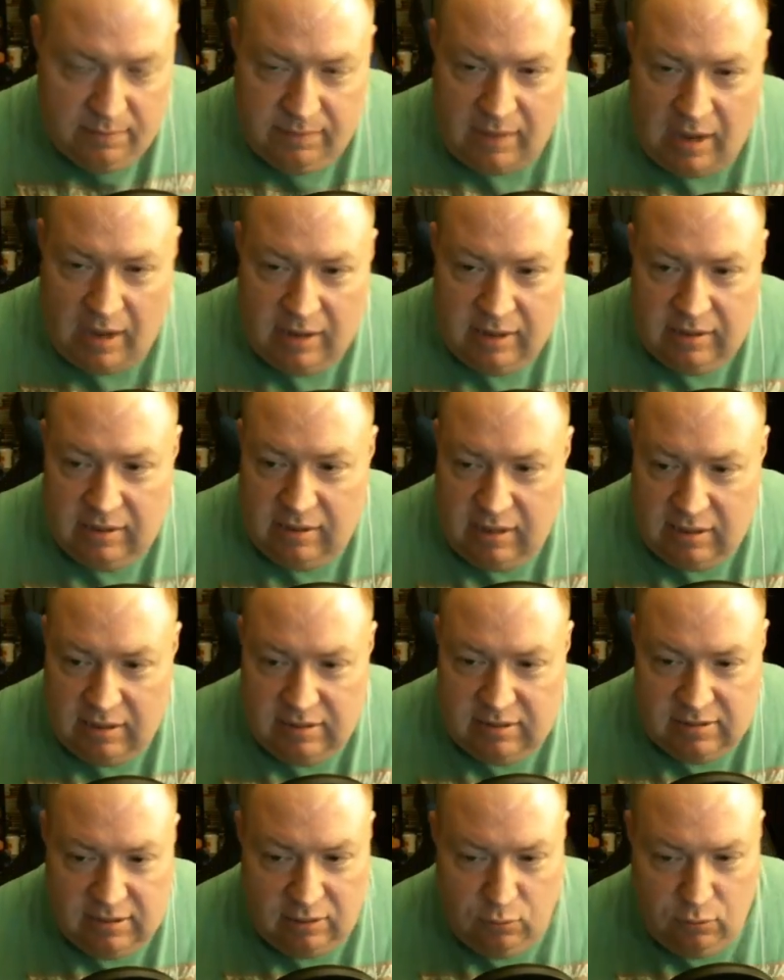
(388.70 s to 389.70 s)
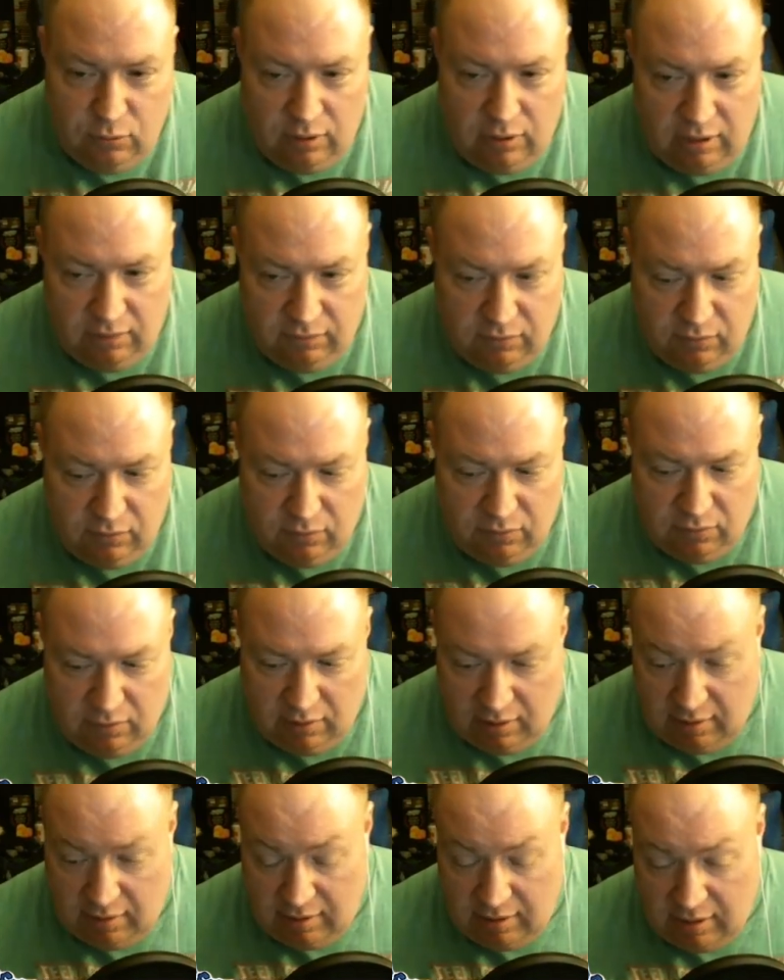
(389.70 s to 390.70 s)
I can kind of see if you,
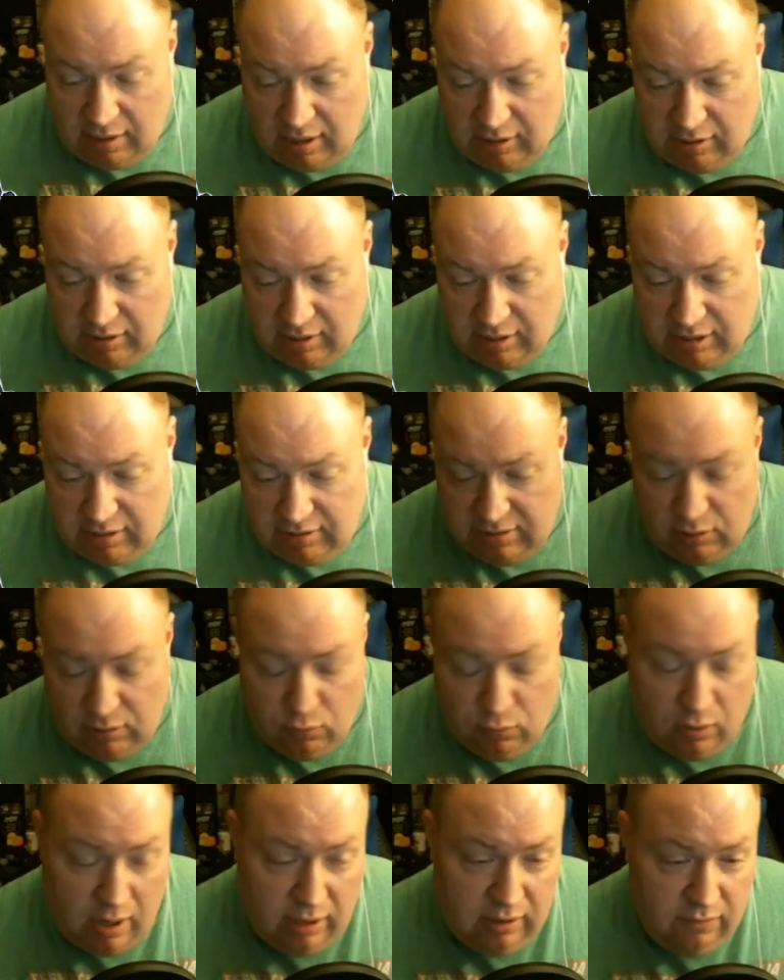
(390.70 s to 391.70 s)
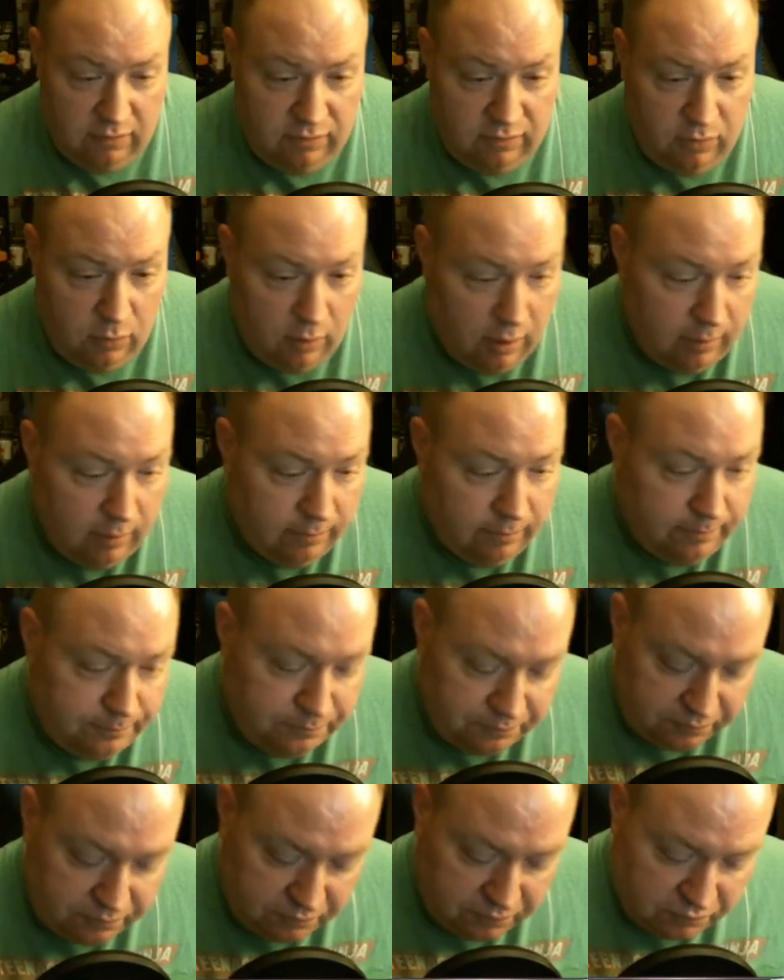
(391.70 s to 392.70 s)
I could kind of see why, if you are,
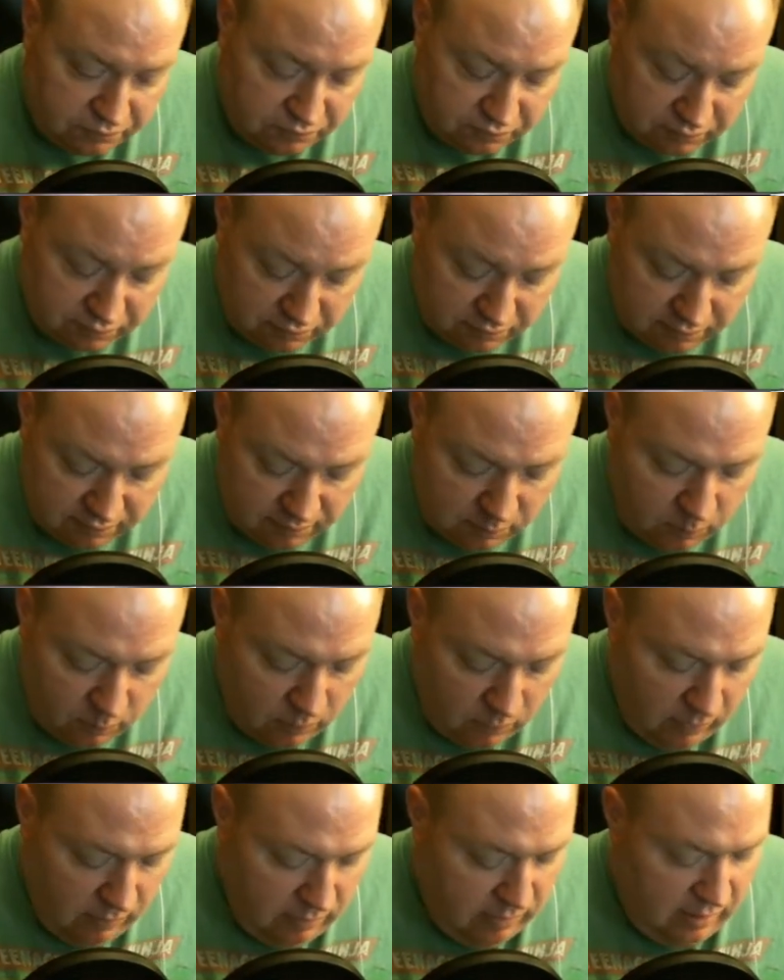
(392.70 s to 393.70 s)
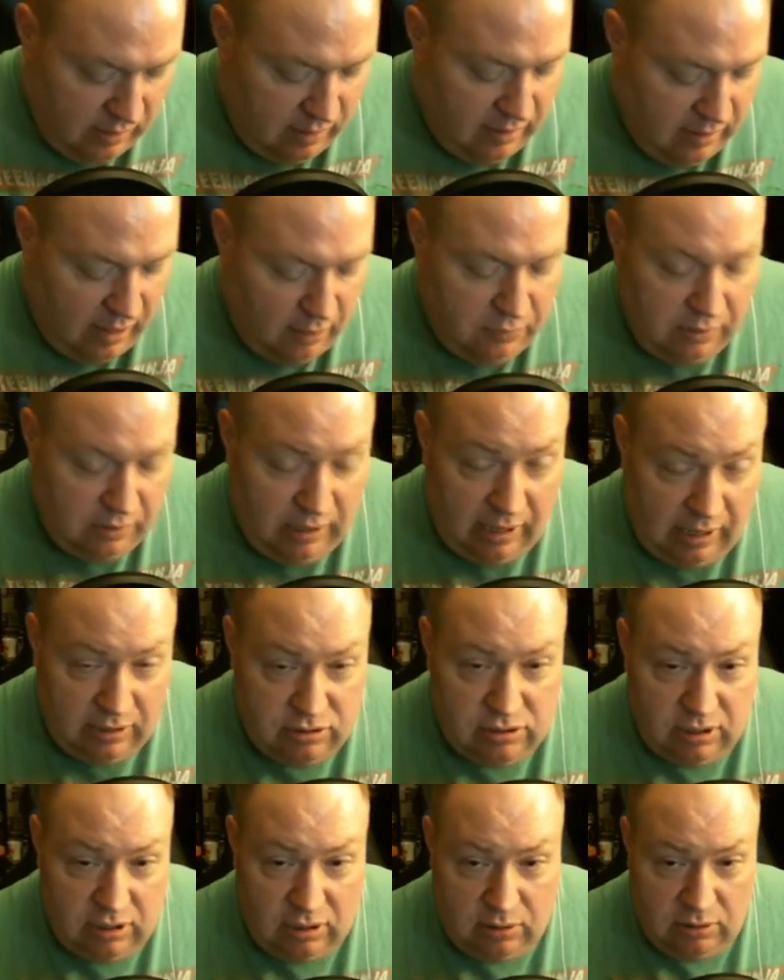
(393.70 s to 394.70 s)
that one
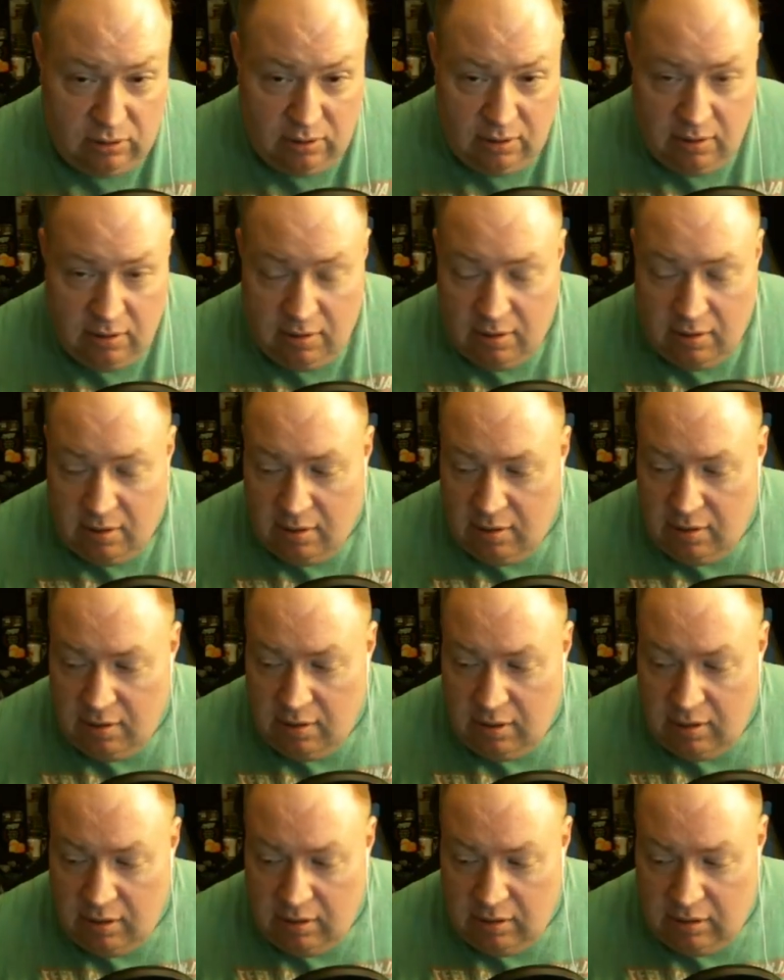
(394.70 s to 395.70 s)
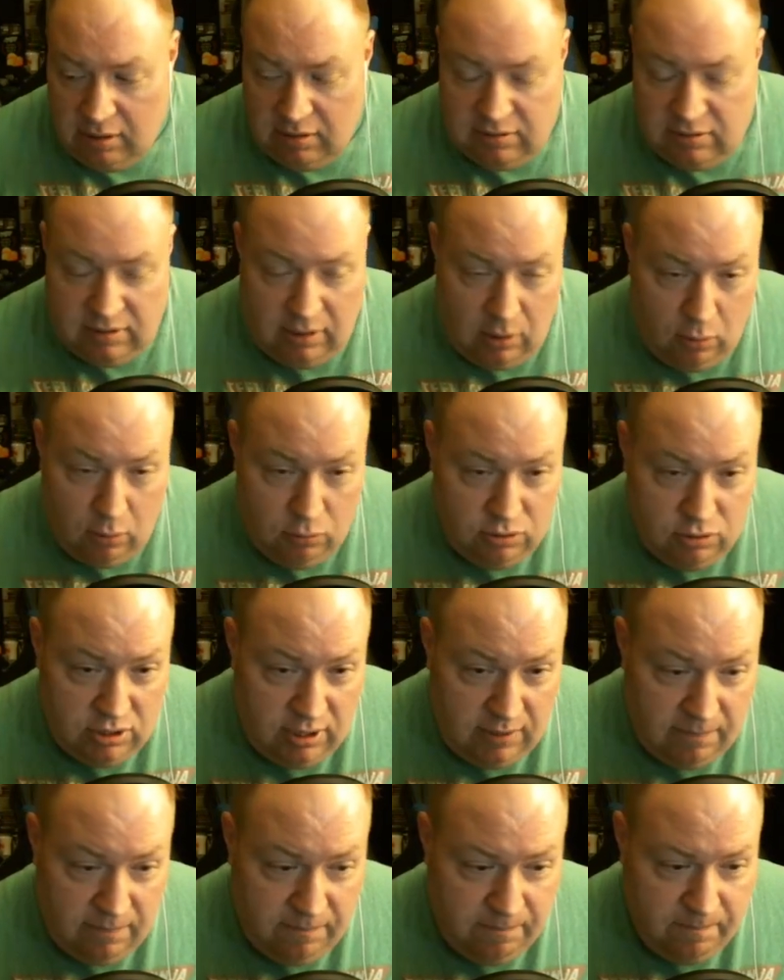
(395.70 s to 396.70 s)
actually is the
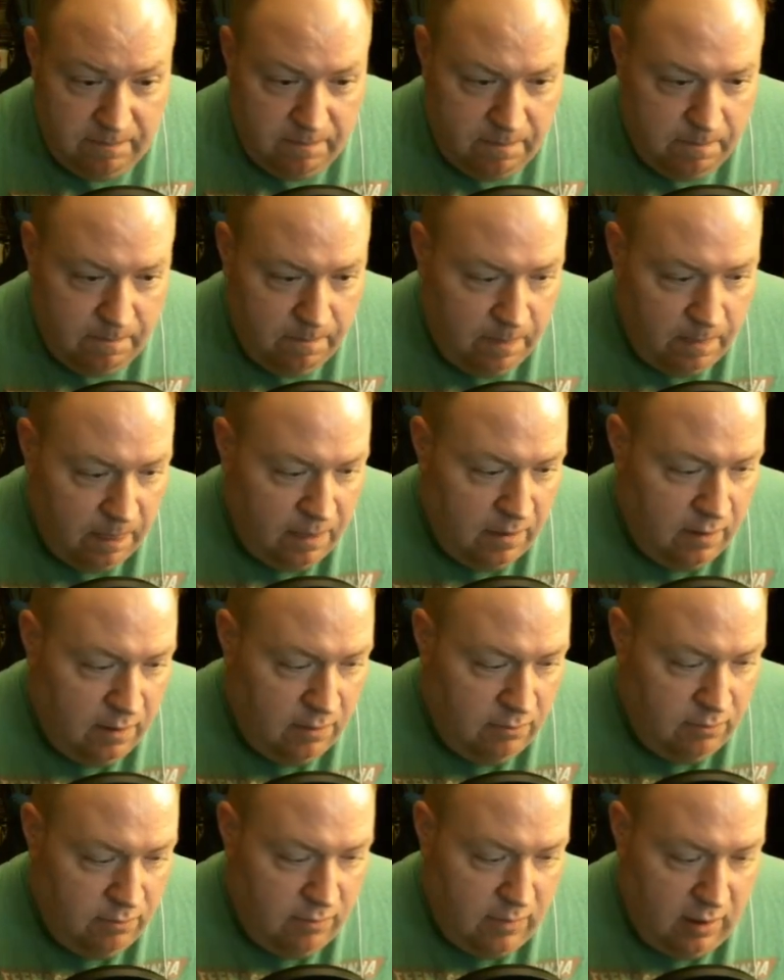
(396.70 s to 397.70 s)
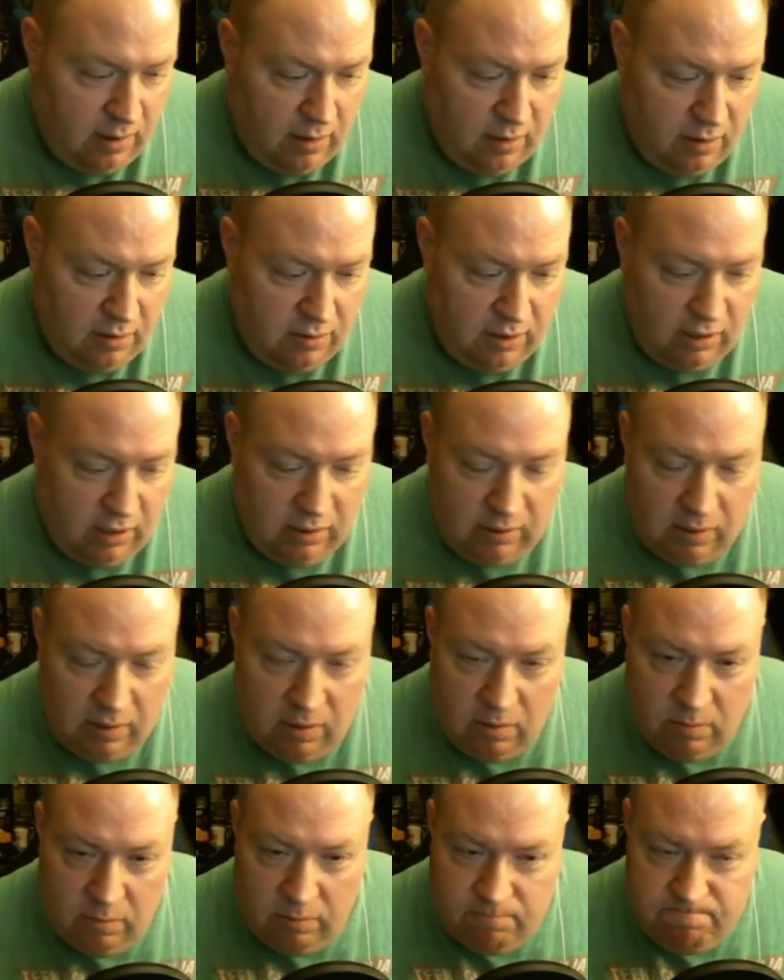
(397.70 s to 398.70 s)
OG. The
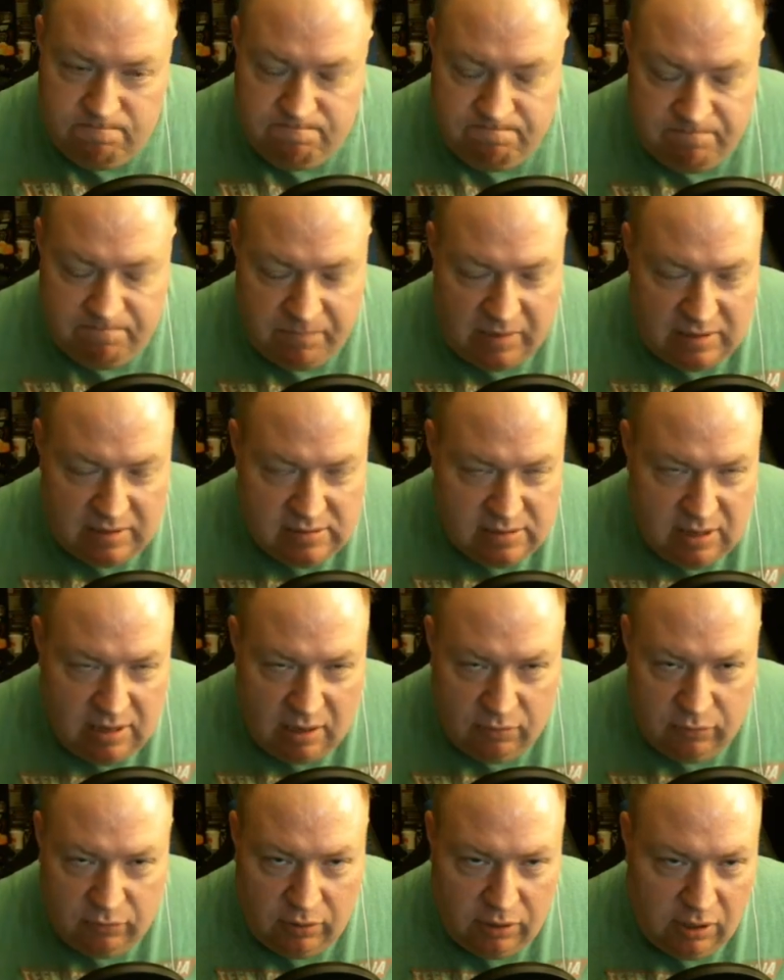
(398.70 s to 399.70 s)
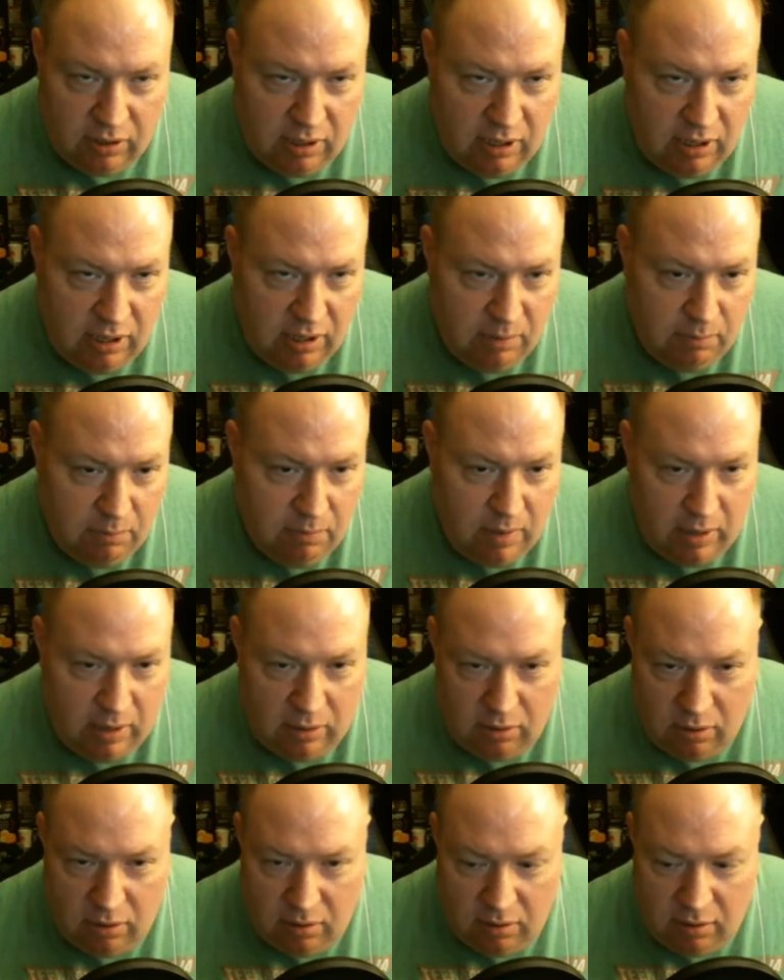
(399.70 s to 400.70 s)
club is not really
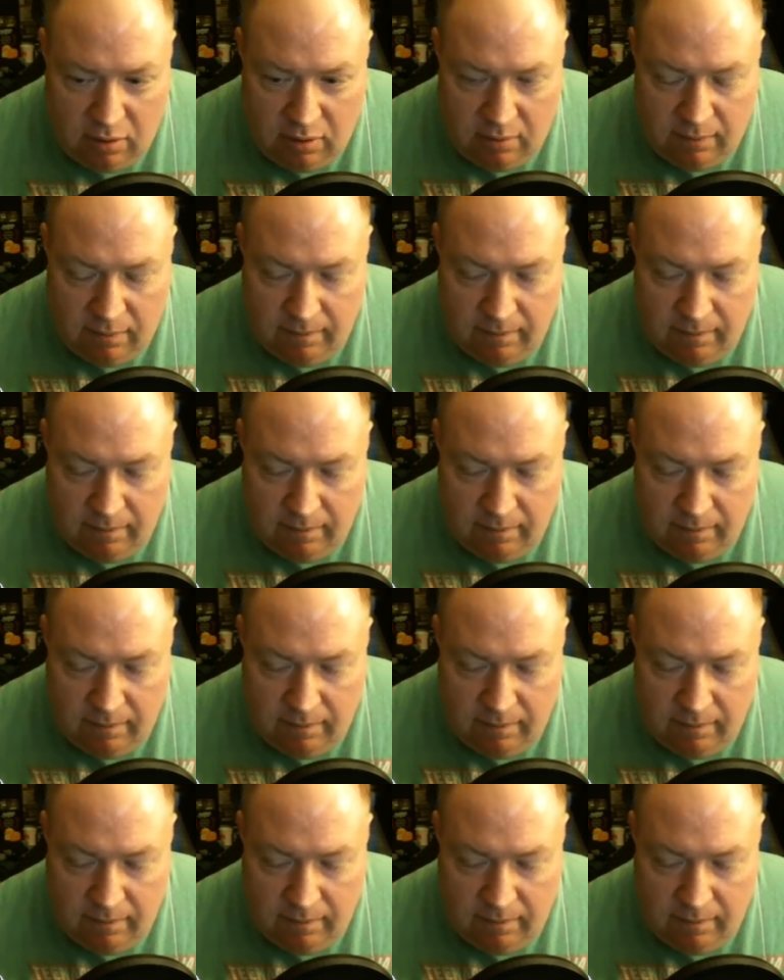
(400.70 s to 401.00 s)
better